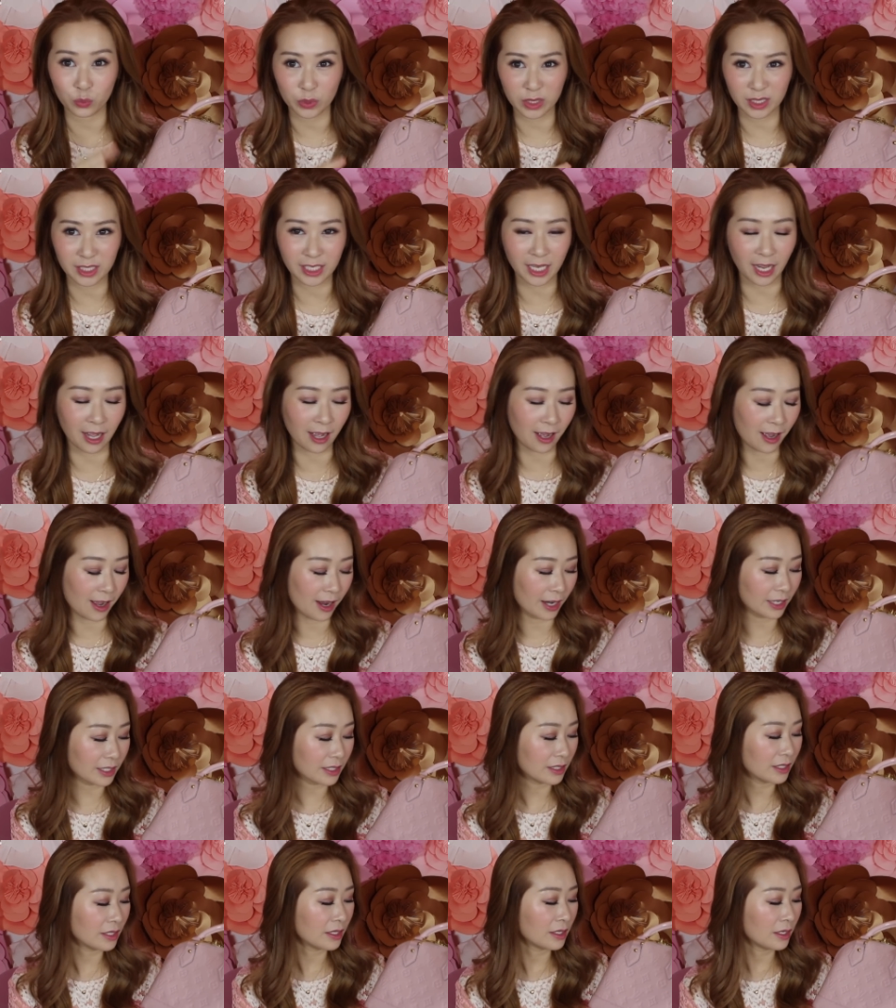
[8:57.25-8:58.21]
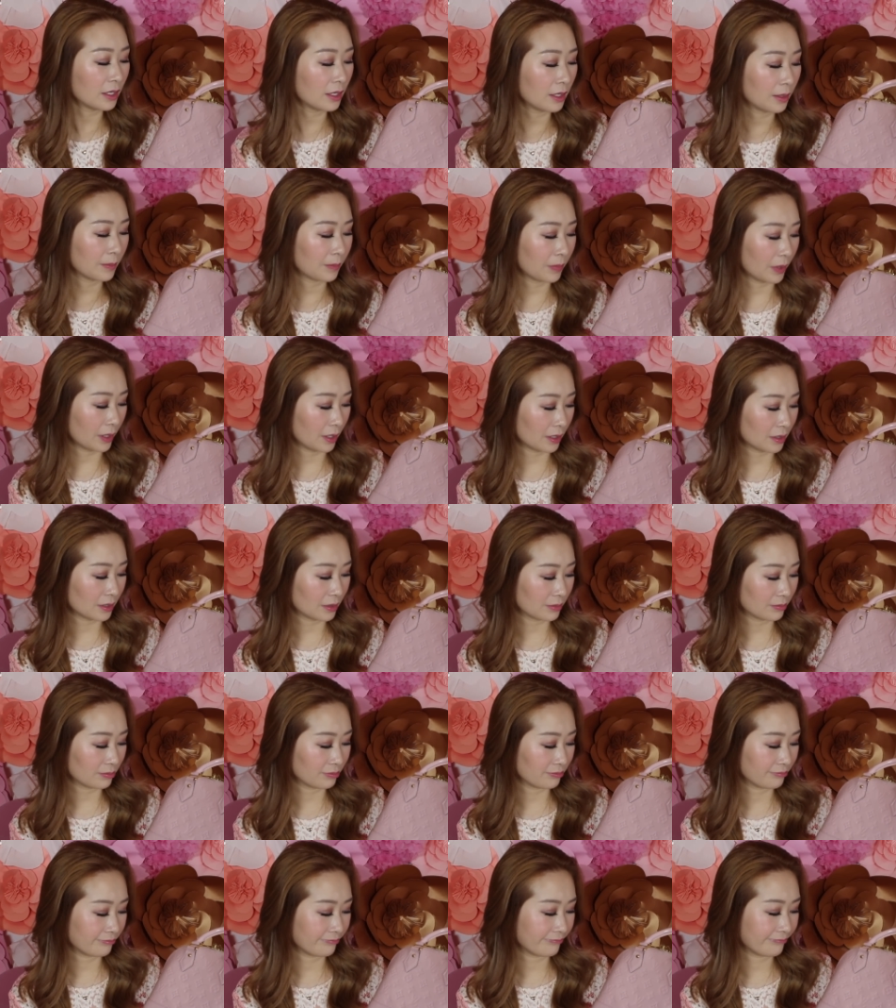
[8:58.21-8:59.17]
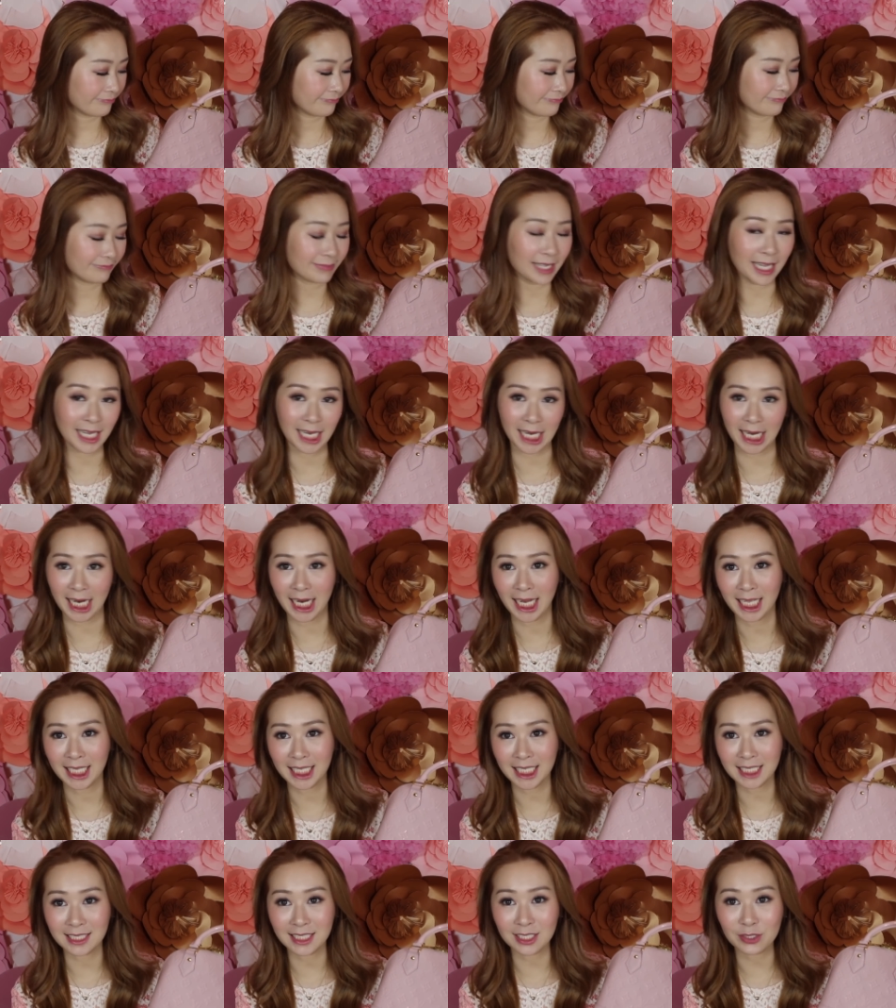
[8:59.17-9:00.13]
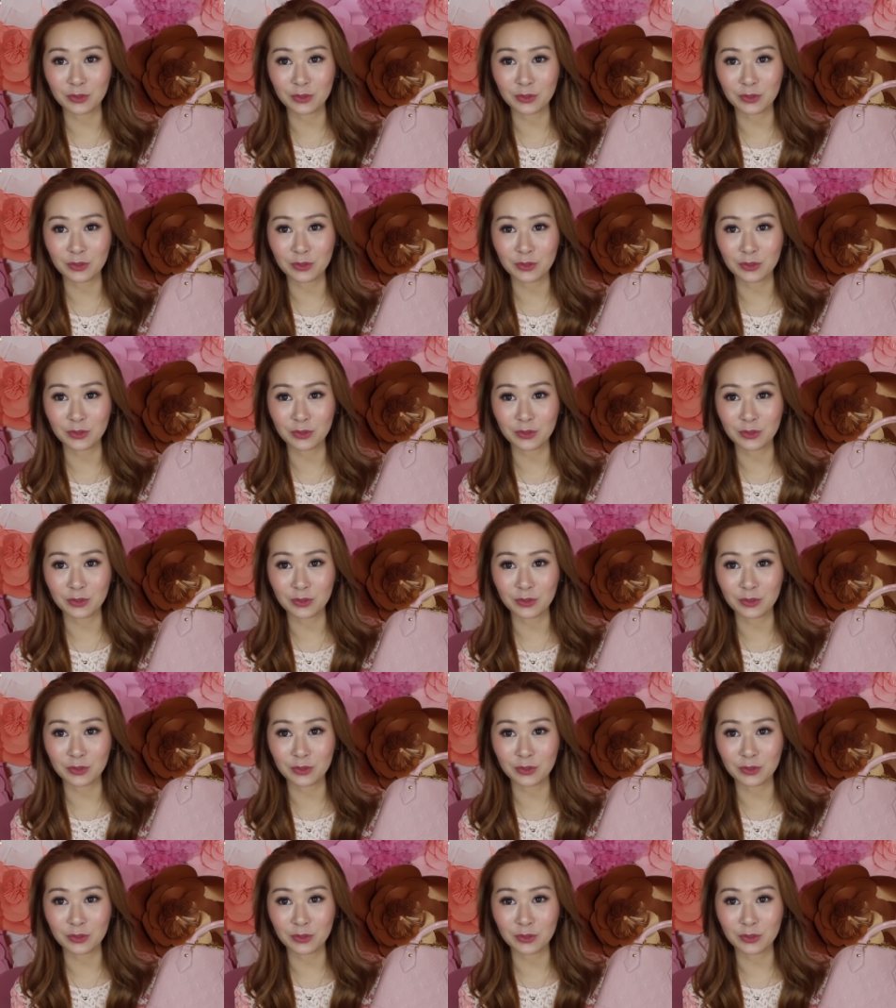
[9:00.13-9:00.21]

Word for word: really hard but um, again it